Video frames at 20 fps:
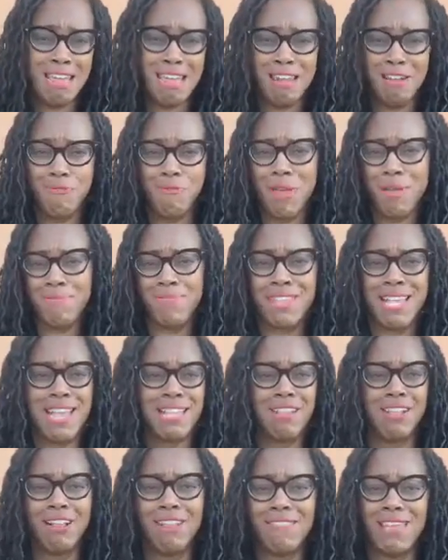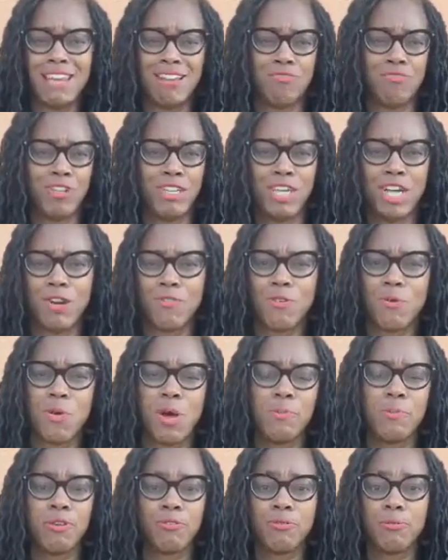and websites, all of that is really
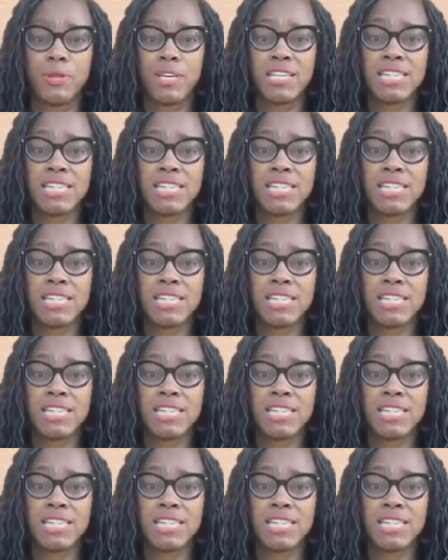overwhelming for me.